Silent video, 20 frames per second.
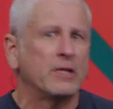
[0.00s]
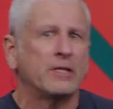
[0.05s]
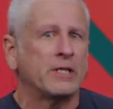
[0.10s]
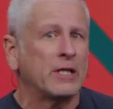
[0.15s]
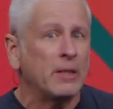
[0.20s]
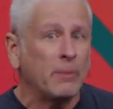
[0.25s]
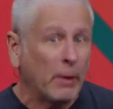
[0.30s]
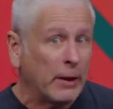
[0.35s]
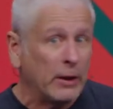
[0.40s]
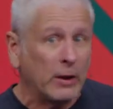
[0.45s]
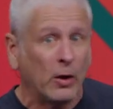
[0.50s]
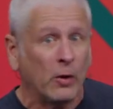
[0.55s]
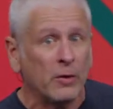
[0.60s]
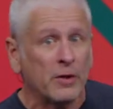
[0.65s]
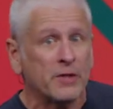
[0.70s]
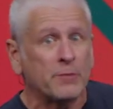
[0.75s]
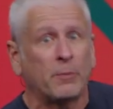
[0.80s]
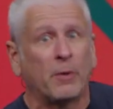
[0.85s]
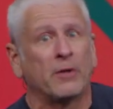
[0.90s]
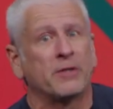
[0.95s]
Does anybody know
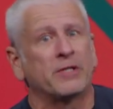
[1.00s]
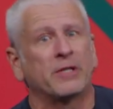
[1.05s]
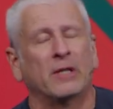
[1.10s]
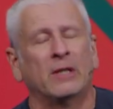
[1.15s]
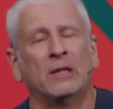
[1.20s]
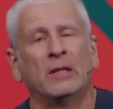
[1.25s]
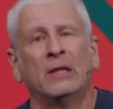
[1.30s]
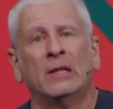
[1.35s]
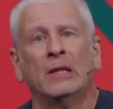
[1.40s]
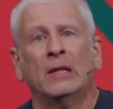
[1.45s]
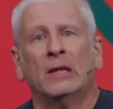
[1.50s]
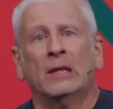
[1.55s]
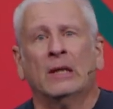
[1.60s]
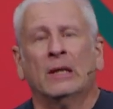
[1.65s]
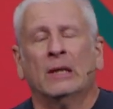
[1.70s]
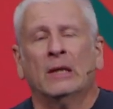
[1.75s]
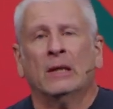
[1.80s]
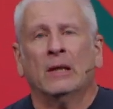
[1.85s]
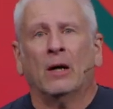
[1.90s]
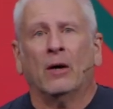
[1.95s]
this person?
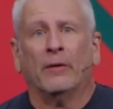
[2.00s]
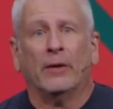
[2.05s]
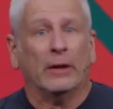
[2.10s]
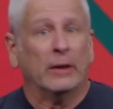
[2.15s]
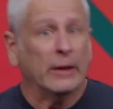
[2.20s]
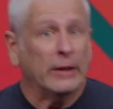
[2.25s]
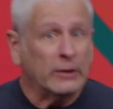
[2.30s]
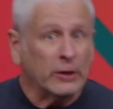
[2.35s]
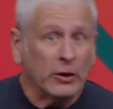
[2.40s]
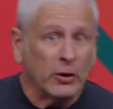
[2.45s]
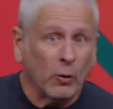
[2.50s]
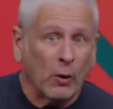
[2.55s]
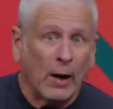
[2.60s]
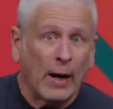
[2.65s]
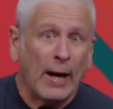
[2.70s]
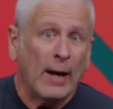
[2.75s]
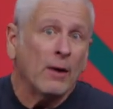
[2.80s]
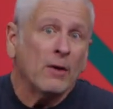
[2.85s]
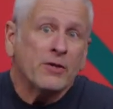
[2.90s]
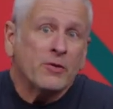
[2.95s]
Are they linked into our
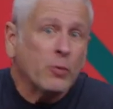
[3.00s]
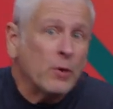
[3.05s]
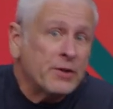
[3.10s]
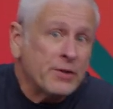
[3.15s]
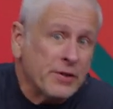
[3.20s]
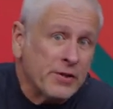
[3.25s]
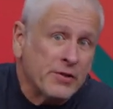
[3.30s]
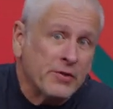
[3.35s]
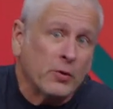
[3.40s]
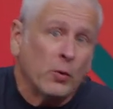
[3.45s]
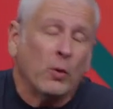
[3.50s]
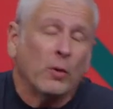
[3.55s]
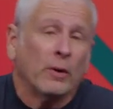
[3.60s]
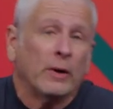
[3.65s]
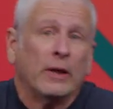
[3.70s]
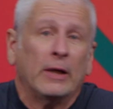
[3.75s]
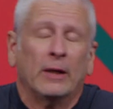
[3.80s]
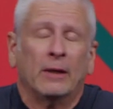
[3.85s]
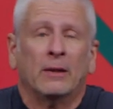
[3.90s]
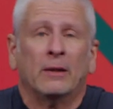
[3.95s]
house? What's the
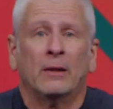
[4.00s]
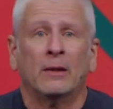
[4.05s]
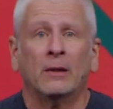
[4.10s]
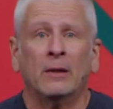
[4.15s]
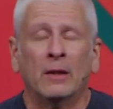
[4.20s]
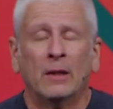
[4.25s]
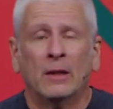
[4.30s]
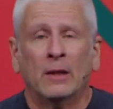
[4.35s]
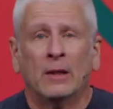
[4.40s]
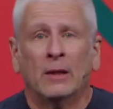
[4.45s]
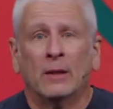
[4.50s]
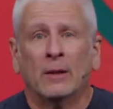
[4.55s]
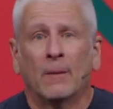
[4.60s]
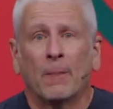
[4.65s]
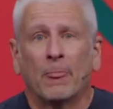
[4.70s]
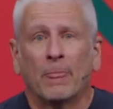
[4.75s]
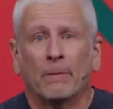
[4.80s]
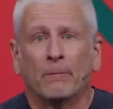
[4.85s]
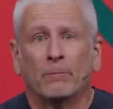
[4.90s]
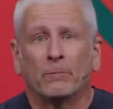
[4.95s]
story?
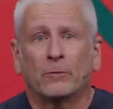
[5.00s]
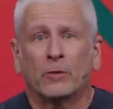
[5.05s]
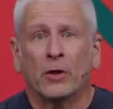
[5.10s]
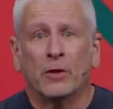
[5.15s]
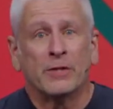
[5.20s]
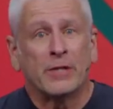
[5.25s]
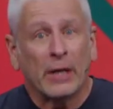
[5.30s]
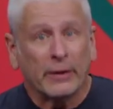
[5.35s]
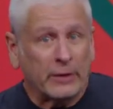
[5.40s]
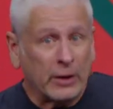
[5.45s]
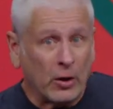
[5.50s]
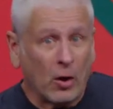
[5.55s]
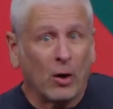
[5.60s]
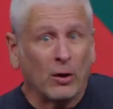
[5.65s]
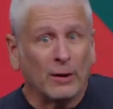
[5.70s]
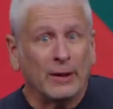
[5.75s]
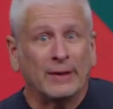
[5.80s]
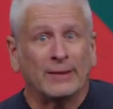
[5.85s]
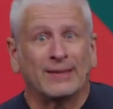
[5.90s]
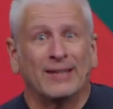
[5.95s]
And it turns out they are
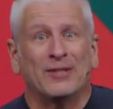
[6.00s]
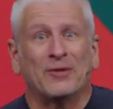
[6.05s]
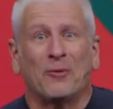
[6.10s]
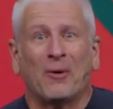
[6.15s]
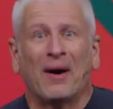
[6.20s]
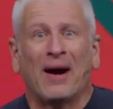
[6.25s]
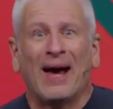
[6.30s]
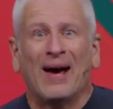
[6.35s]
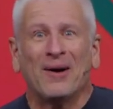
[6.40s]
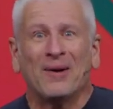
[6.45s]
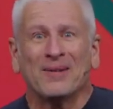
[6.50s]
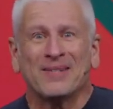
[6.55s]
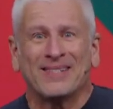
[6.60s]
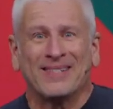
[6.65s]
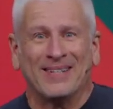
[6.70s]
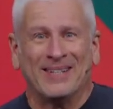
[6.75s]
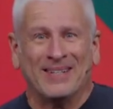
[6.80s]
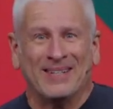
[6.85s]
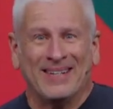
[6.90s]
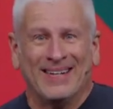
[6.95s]
linked into our house,
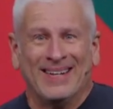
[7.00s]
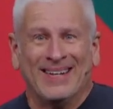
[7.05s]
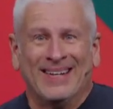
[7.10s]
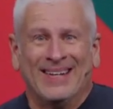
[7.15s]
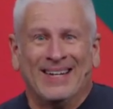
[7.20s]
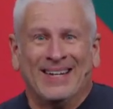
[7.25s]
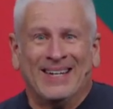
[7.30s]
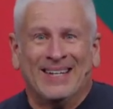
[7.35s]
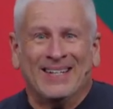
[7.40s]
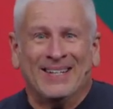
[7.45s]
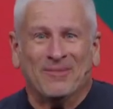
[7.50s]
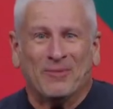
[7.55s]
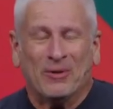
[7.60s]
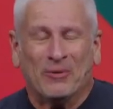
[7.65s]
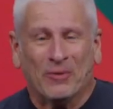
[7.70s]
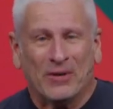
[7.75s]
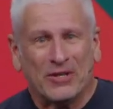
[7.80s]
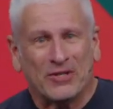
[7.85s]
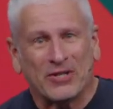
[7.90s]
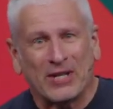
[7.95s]
and we
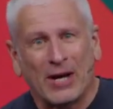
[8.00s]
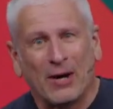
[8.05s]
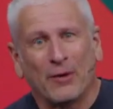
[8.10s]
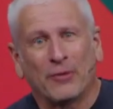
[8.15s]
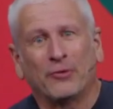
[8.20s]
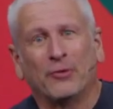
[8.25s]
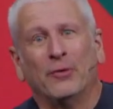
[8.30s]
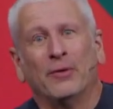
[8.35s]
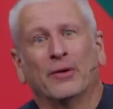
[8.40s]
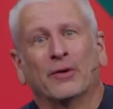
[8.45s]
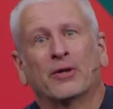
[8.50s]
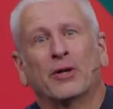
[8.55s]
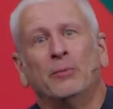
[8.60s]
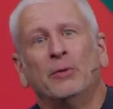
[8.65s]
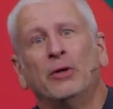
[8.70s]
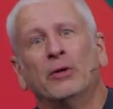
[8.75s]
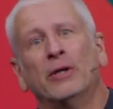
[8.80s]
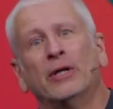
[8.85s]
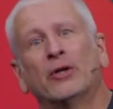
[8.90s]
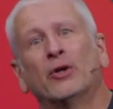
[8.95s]
reached out through their
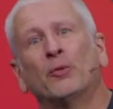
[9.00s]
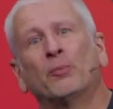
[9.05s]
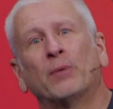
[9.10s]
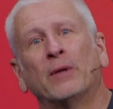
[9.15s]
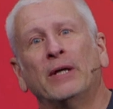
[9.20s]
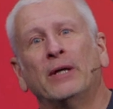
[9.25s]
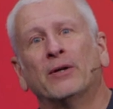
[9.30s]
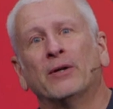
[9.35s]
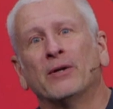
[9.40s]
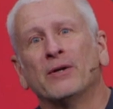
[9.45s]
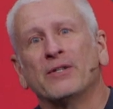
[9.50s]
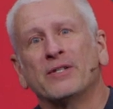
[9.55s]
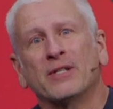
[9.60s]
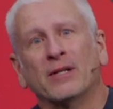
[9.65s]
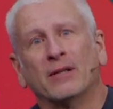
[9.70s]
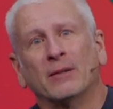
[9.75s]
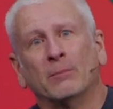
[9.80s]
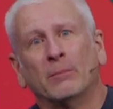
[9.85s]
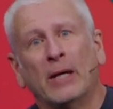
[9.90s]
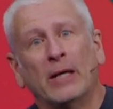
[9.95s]
community group leaders
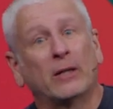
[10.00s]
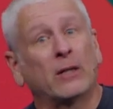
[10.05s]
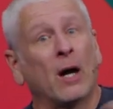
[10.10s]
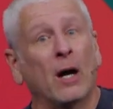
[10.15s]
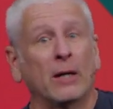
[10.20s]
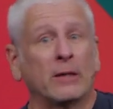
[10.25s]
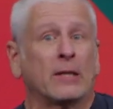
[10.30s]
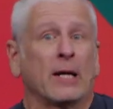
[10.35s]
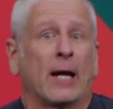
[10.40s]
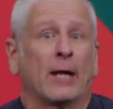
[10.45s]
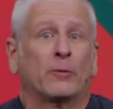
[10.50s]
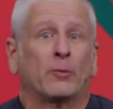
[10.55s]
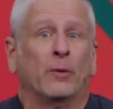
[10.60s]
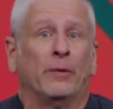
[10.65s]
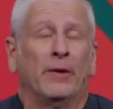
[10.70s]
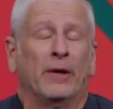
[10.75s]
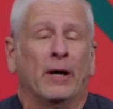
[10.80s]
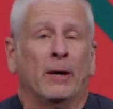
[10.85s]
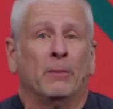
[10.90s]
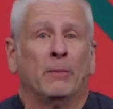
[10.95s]
and made contact with
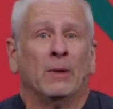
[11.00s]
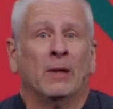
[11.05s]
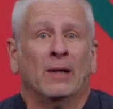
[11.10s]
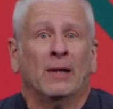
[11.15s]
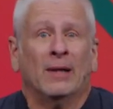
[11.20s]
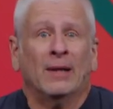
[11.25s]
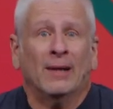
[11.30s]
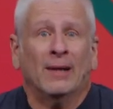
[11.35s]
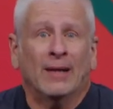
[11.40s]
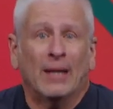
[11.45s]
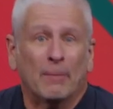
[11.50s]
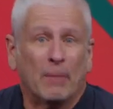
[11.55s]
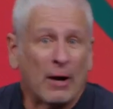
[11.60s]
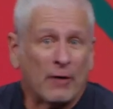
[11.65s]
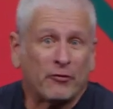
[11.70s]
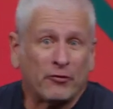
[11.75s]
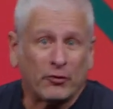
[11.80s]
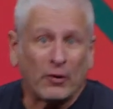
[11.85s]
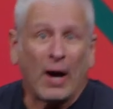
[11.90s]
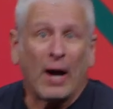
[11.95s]
them. And by
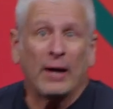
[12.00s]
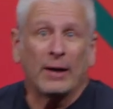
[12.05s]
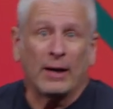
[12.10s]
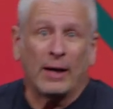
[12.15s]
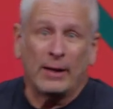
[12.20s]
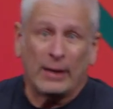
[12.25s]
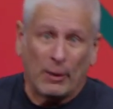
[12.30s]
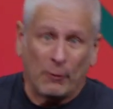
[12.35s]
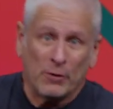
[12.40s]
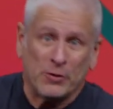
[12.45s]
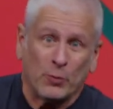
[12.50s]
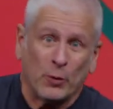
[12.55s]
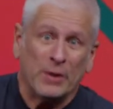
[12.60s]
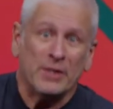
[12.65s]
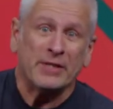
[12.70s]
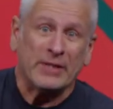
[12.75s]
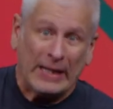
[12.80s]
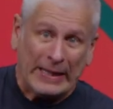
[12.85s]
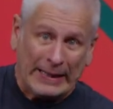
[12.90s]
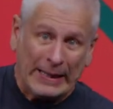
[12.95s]
Friday, that was
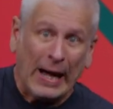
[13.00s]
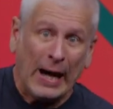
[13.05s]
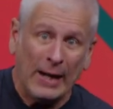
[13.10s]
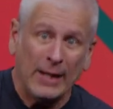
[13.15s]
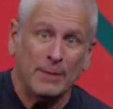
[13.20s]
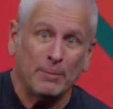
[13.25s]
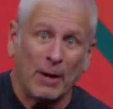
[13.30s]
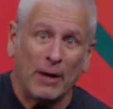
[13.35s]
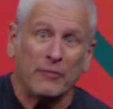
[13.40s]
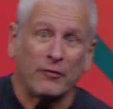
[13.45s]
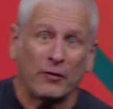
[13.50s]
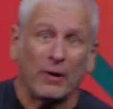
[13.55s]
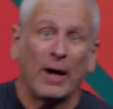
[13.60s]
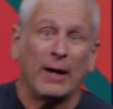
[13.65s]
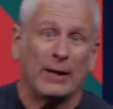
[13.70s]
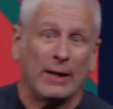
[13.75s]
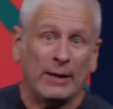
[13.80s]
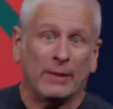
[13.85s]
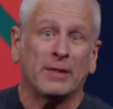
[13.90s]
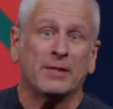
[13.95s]
Wednesday night, by
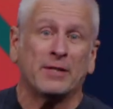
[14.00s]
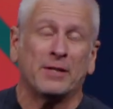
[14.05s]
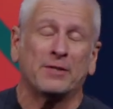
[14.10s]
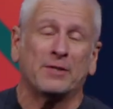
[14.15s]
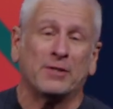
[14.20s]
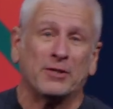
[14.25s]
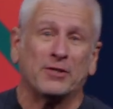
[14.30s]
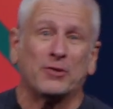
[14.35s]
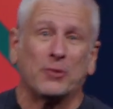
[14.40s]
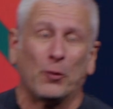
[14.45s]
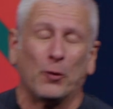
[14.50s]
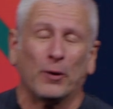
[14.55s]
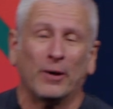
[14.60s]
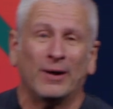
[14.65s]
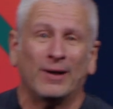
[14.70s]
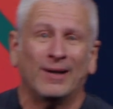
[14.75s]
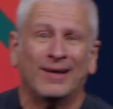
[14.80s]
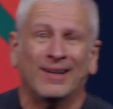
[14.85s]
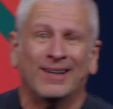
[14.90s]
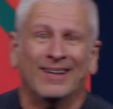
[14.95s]
Friday, this is the story.